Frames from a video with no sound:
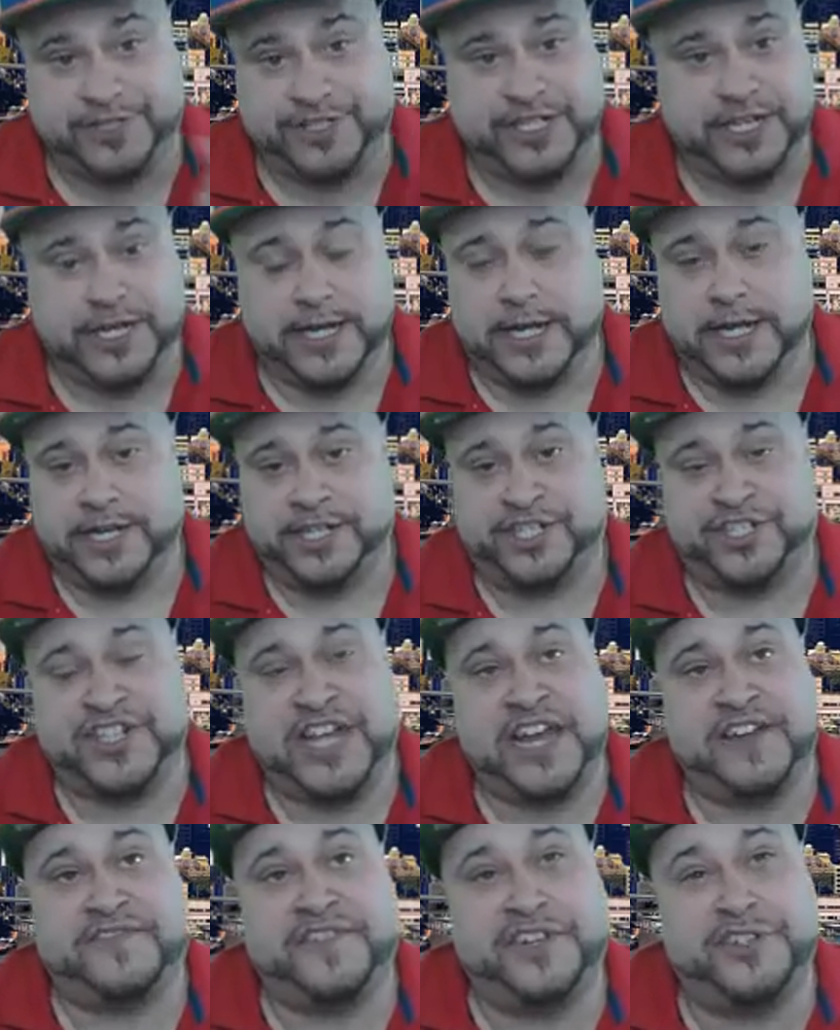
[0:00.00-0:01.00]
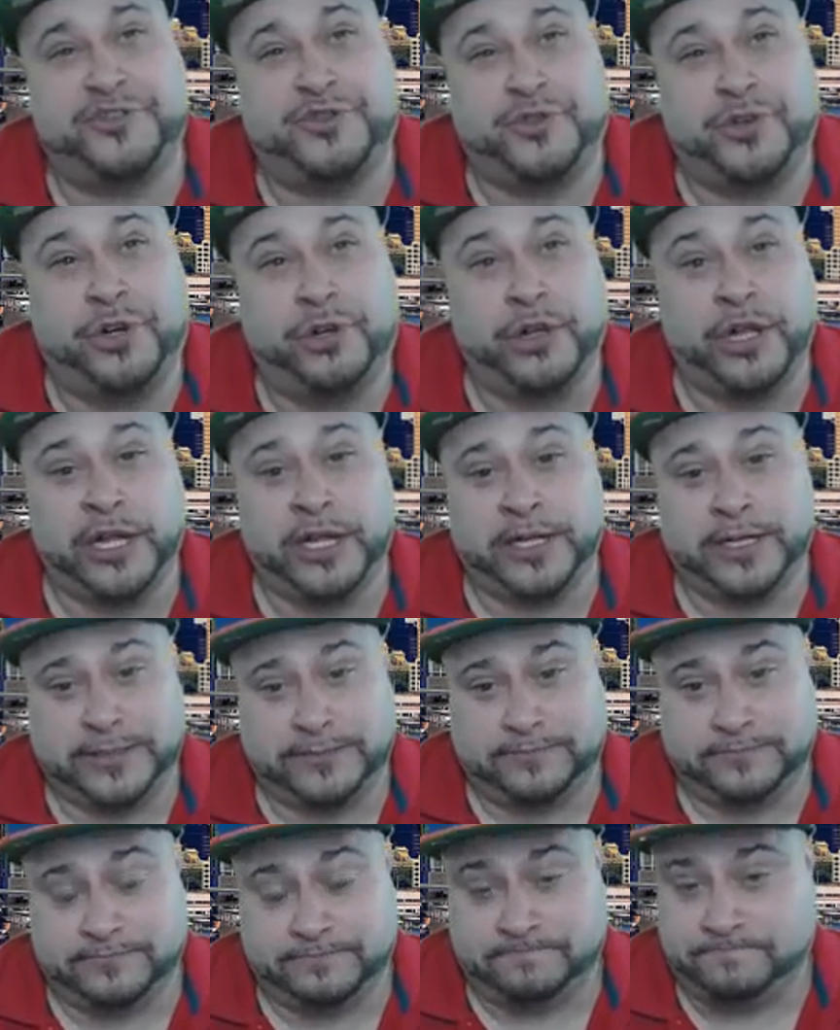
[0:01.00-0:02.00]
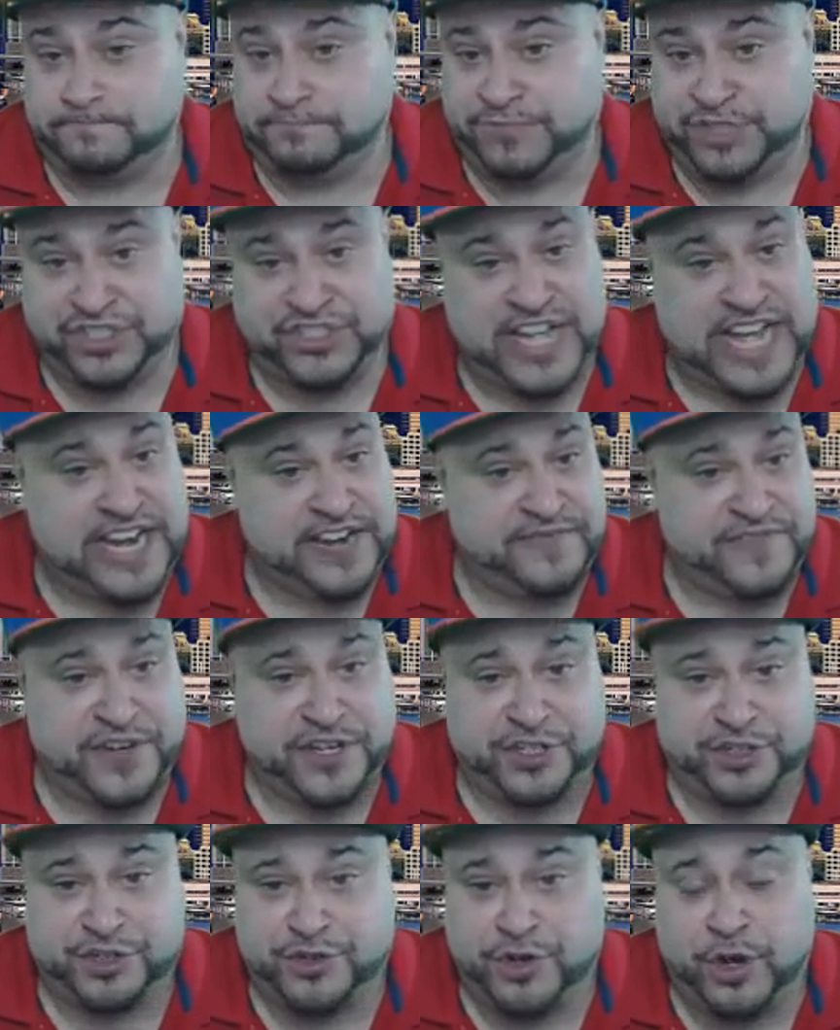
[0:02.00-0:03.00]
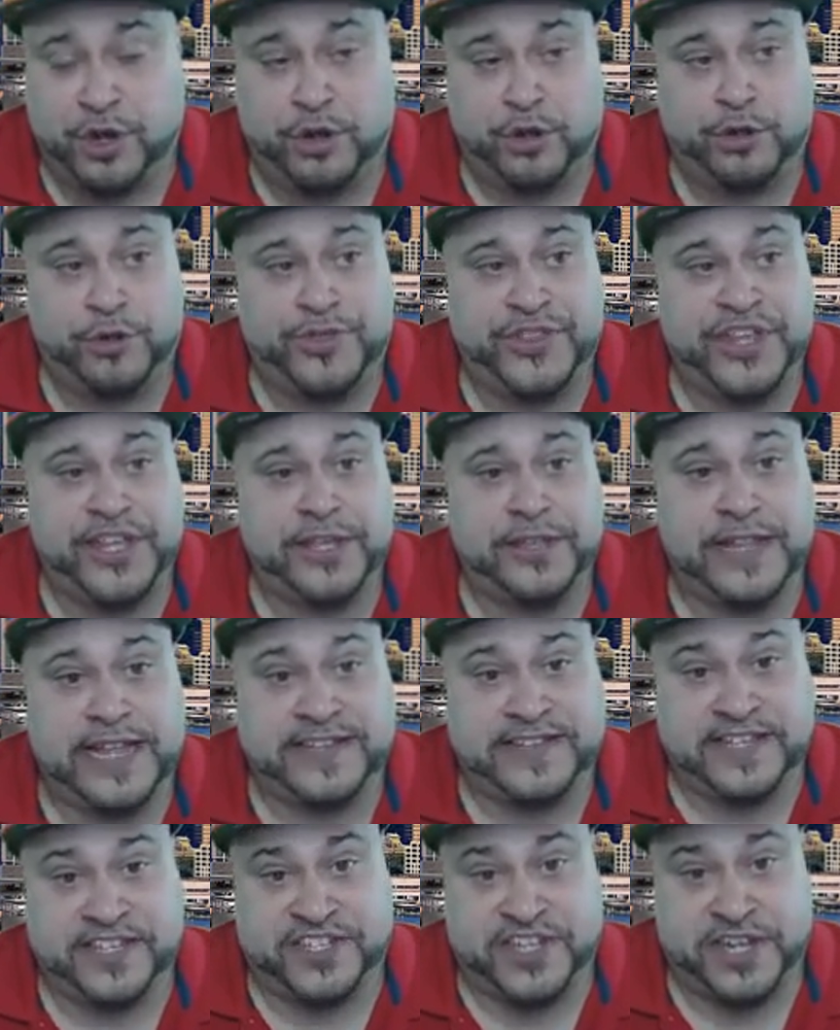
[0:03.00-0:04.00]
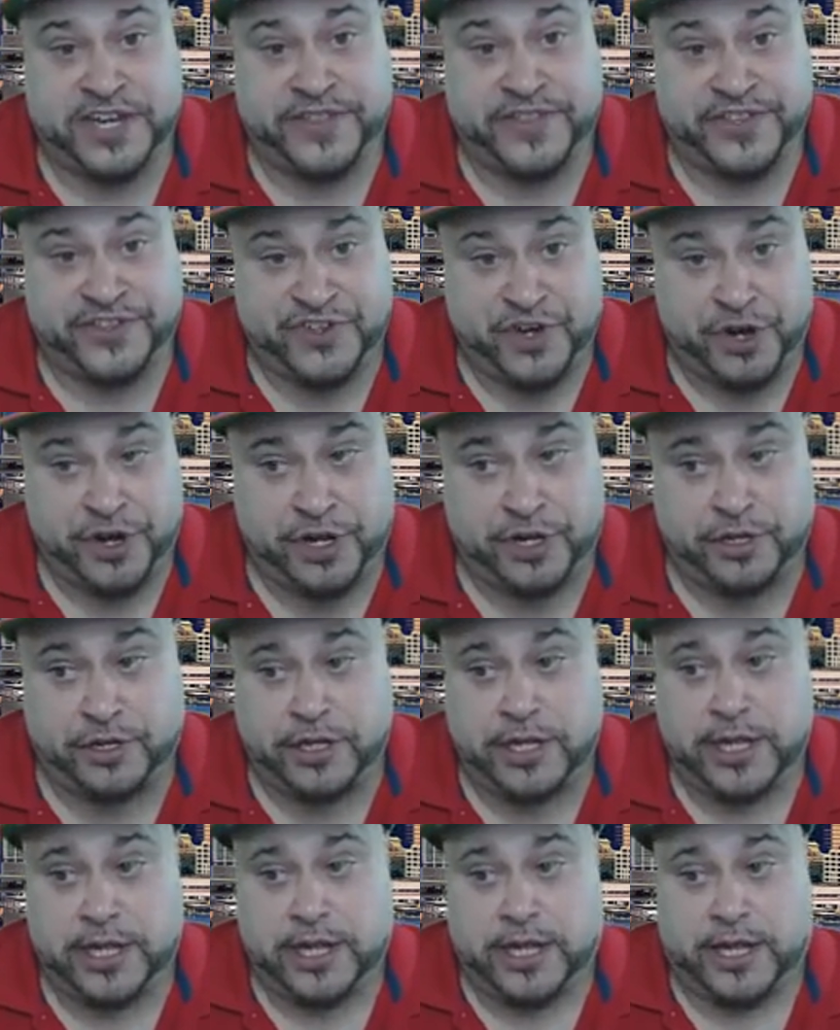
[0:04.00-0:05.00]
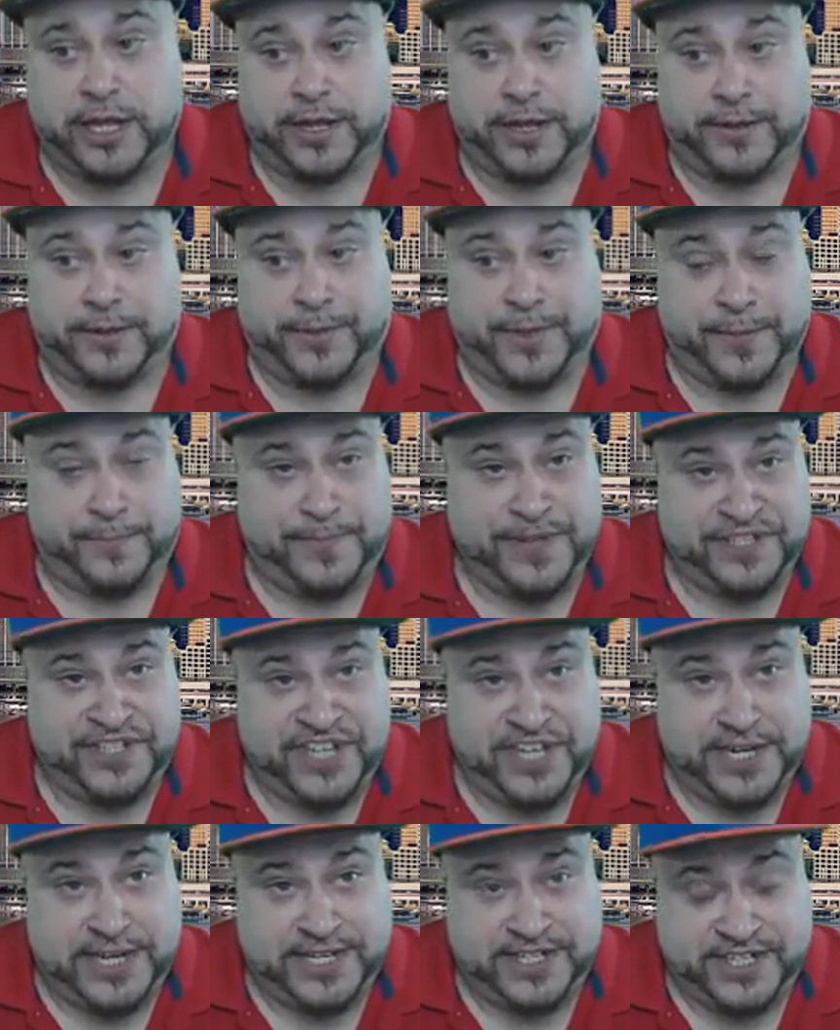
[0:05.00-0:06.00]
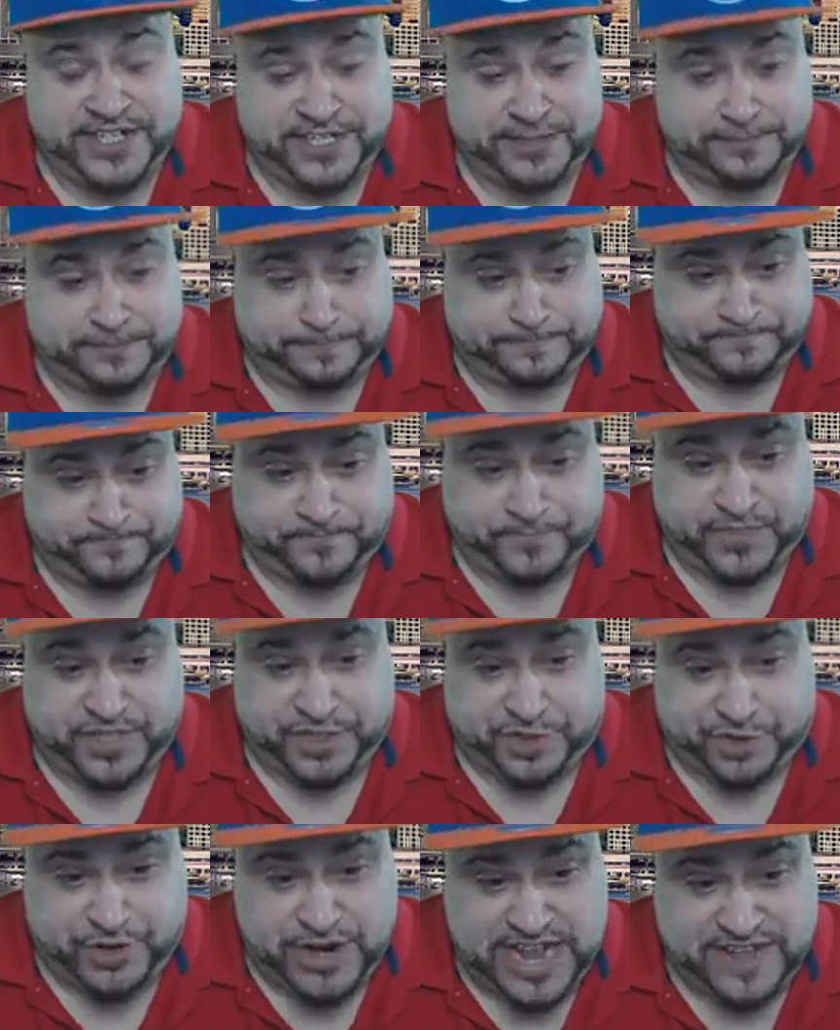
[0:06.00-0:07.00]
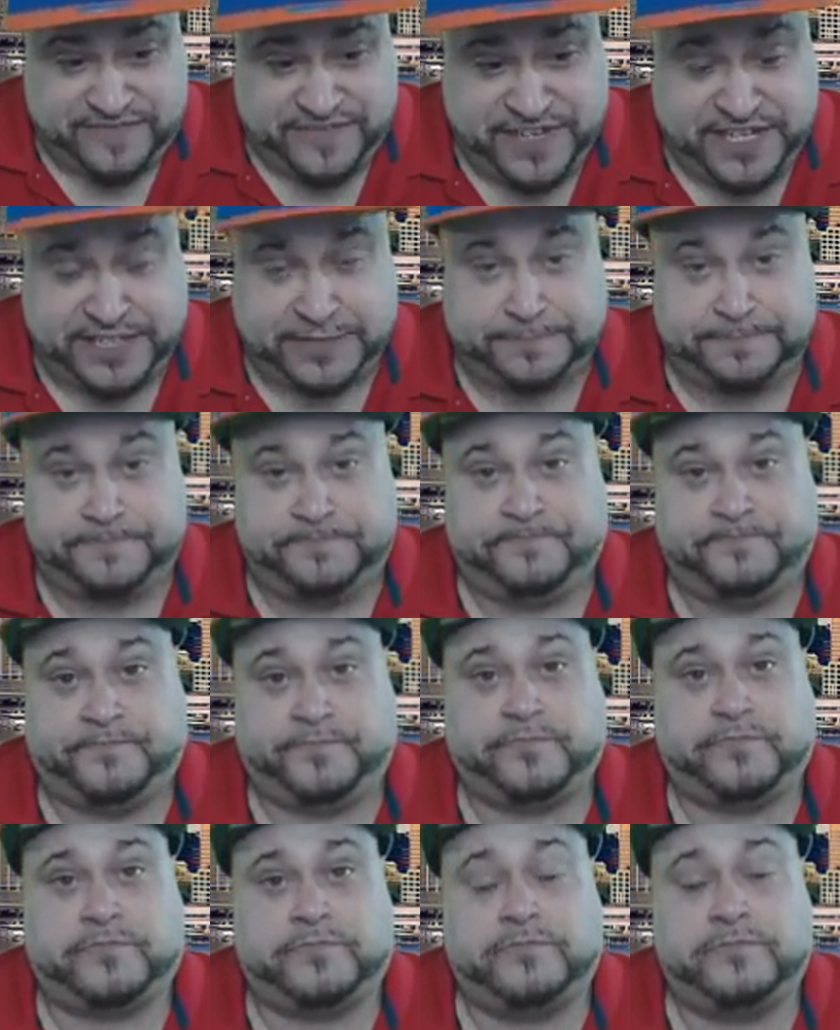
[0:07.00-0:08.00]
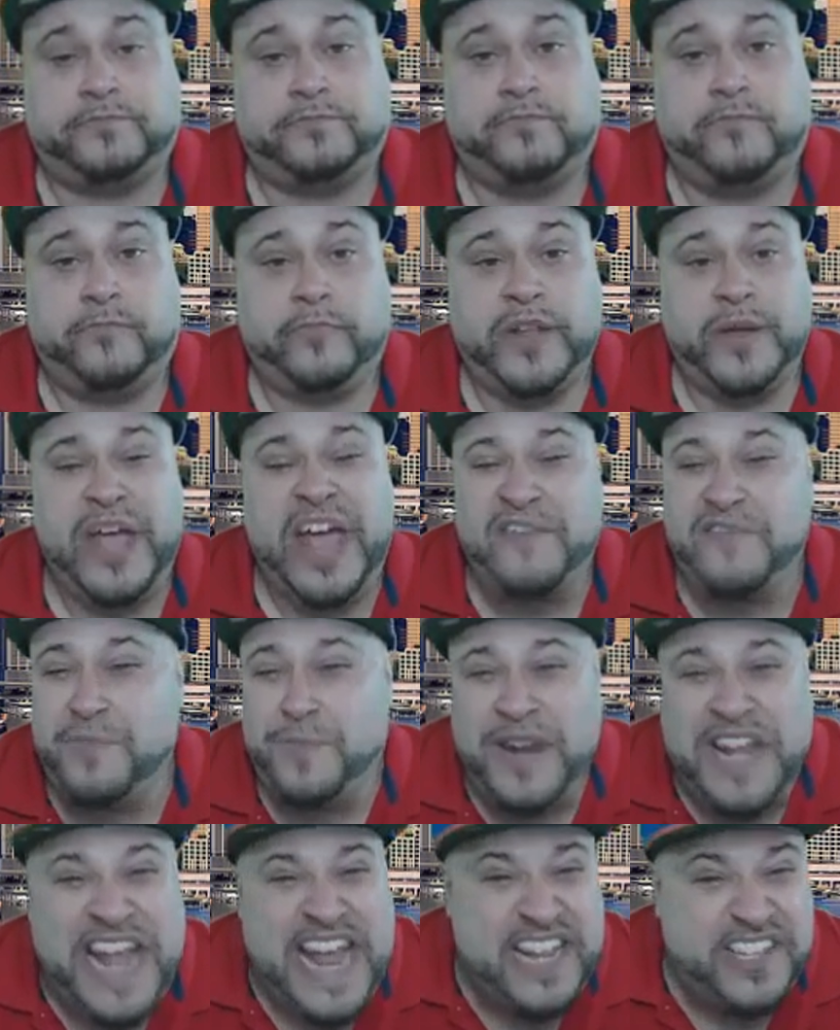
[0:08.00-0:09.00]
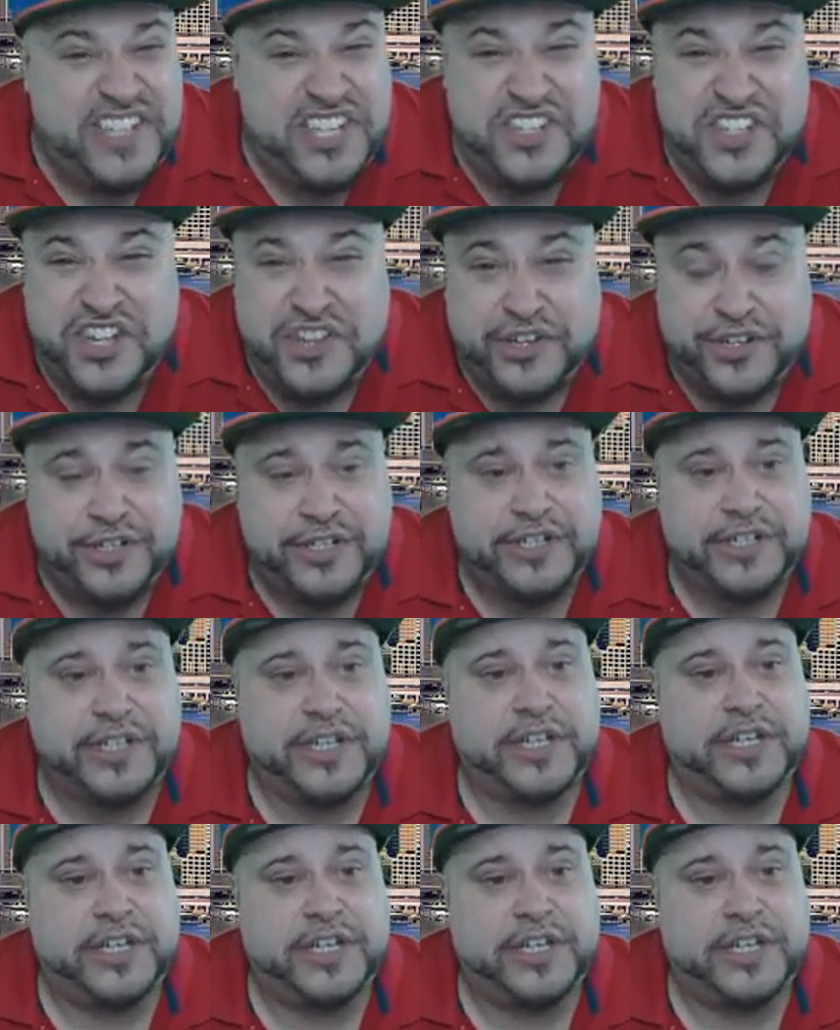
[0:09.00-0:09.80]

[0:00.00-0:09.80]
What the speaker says: was just out of control. Just out of control, like they said in this article, the busyness, the traffic, everybody hates each other.